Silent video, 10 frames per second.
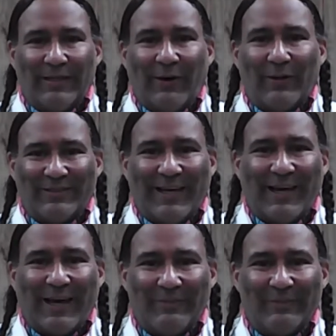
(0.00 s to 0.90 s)
All the
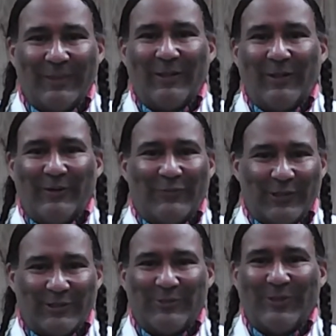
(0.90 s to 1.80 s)
time, it
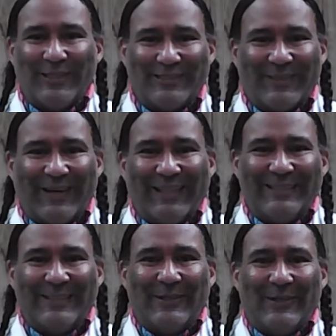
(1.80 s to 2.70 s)
fluctuates, right?
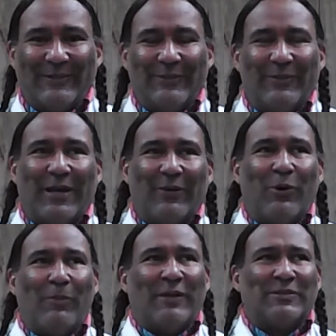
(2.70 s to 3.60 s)
And you got to
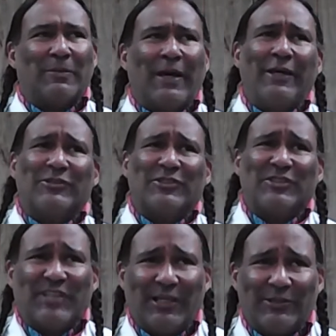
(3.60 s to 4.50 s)
worry about somebody
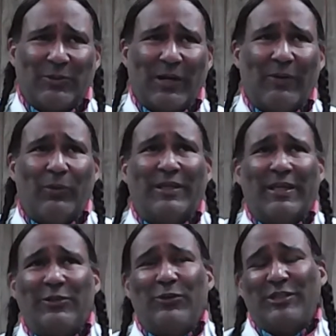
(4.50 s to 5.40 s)
else's schedule. When
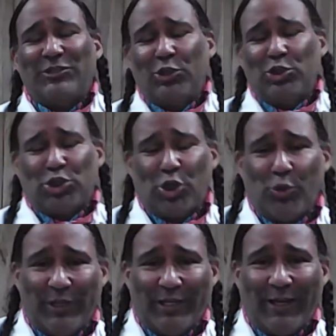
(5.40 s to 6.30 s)
can you get your
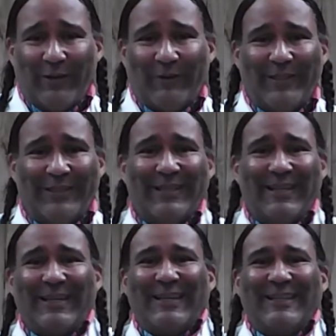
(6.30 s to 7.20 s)
show in there? And,
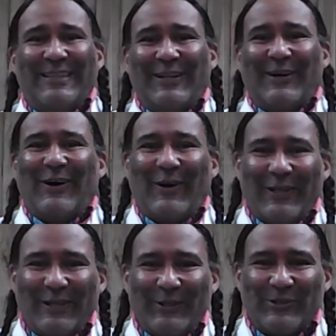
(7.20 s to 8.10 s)
all
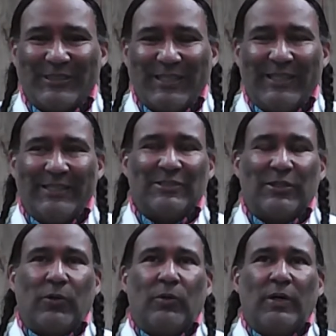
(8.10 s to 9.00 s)
of those things.
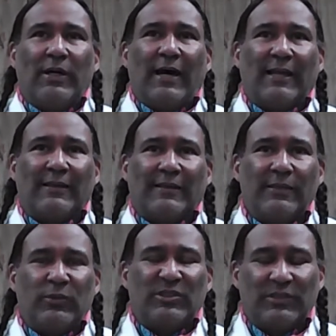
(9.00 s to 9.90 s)
So I
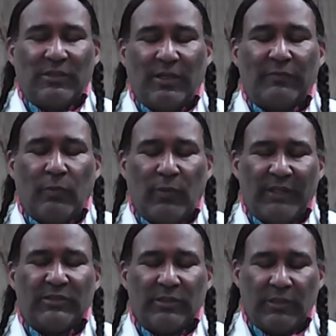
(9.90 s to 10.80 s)
think we still have a
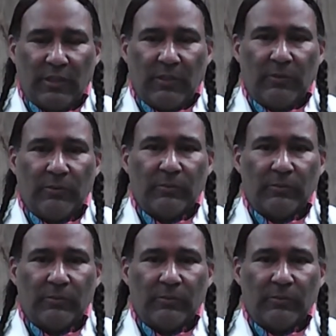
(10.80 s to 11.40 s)
ways to go.